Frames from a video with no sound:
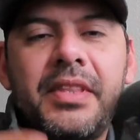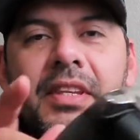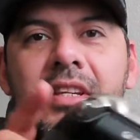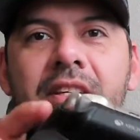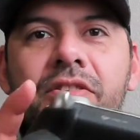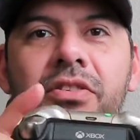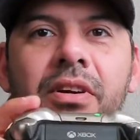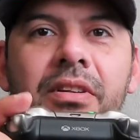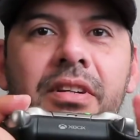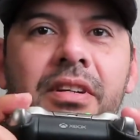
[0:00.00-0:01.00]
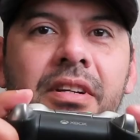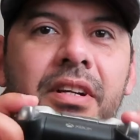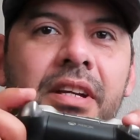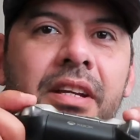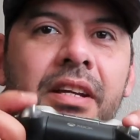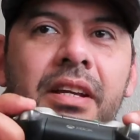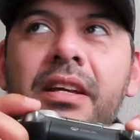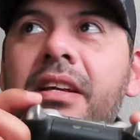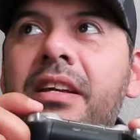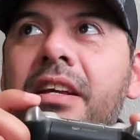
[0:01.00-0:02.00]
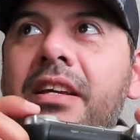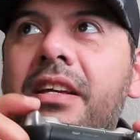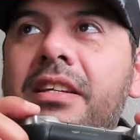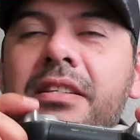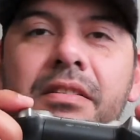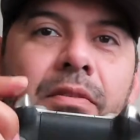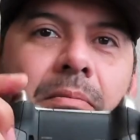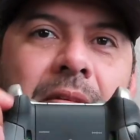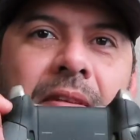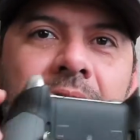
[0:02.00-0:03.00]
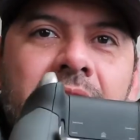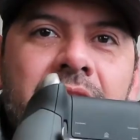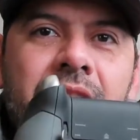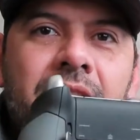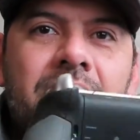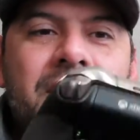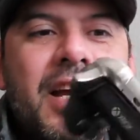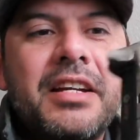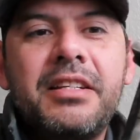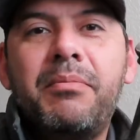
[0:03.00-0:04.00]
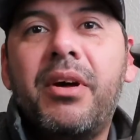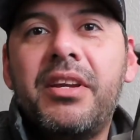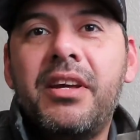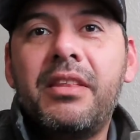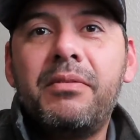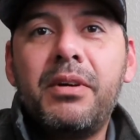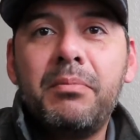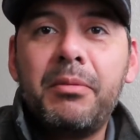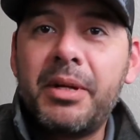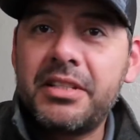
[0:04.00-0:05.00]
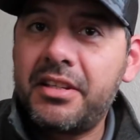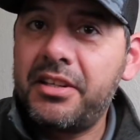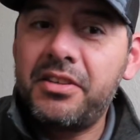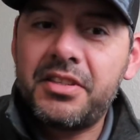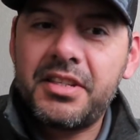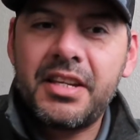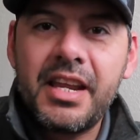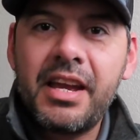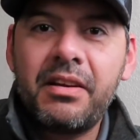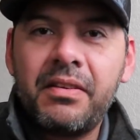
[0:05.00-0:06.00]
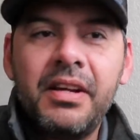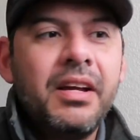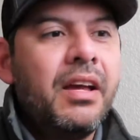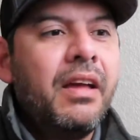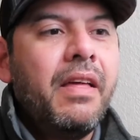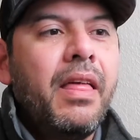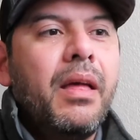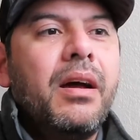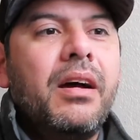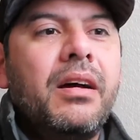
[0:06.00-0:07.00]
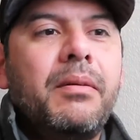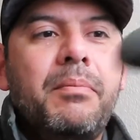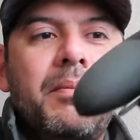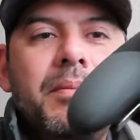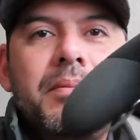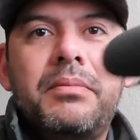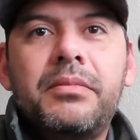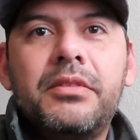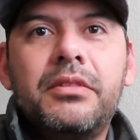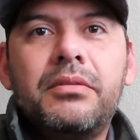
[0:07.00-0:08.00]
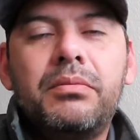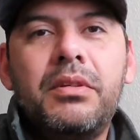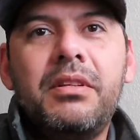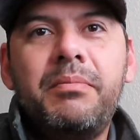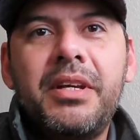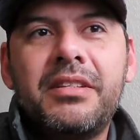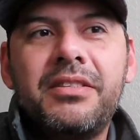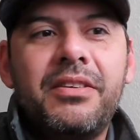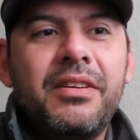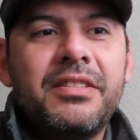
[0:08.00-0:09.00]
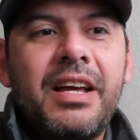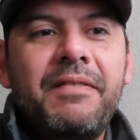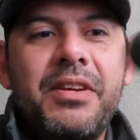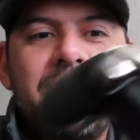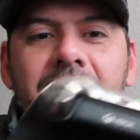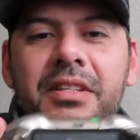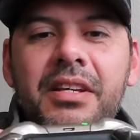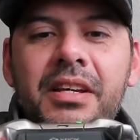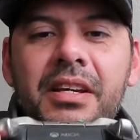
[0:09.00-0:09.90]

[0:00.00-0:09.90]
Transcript: This controller is one of my favorite controllers. I actually bought another one, but my son uses it now. It's one of the best controllers I've used